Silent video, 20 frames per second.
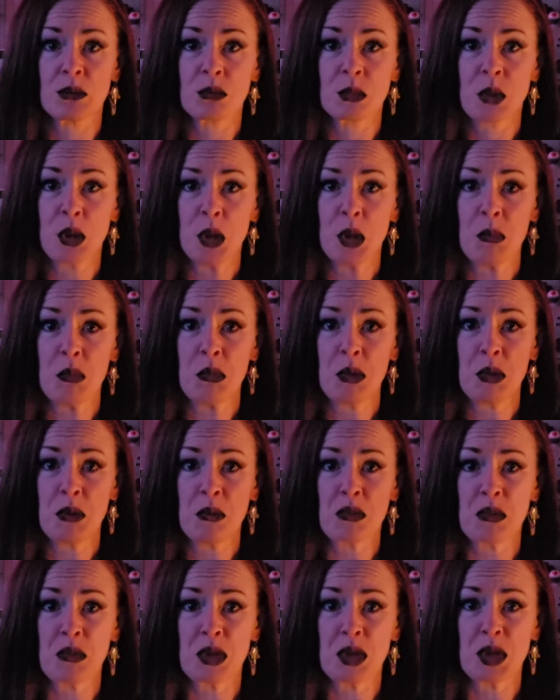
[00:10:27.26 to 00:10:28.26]
No
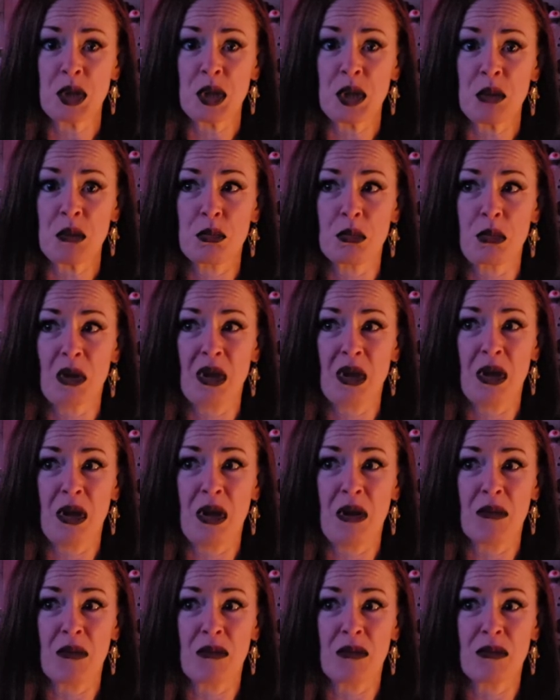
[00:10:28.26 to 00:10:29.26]
music.
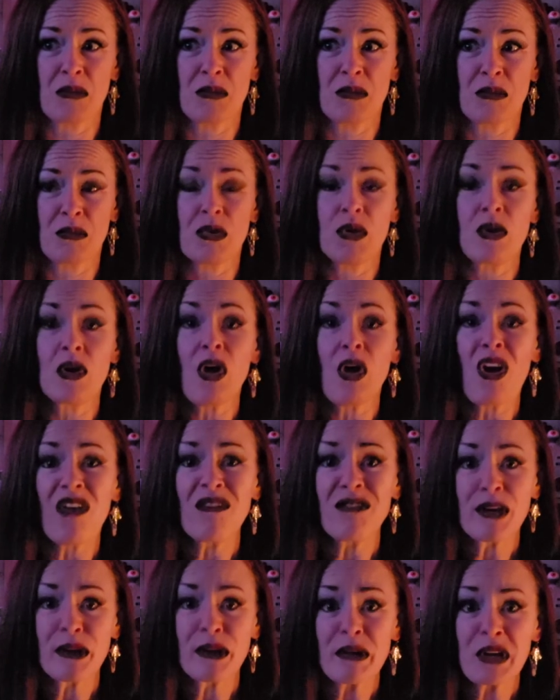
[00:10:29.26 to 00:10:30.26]
Yeah. Not
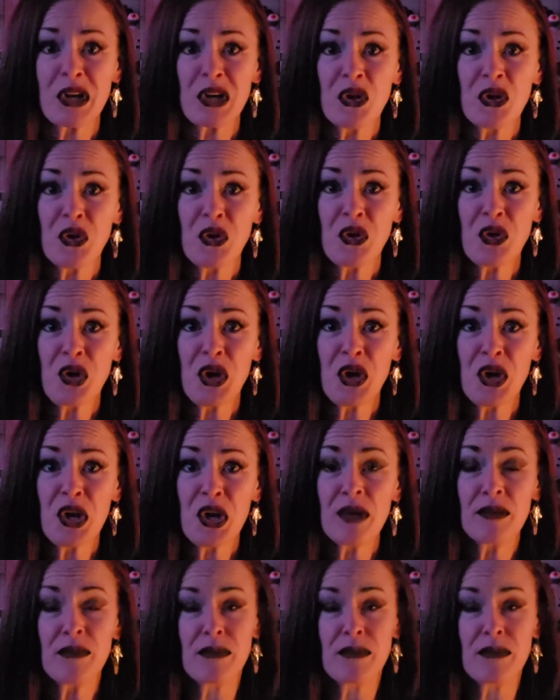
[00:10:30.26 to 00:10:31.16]
very good.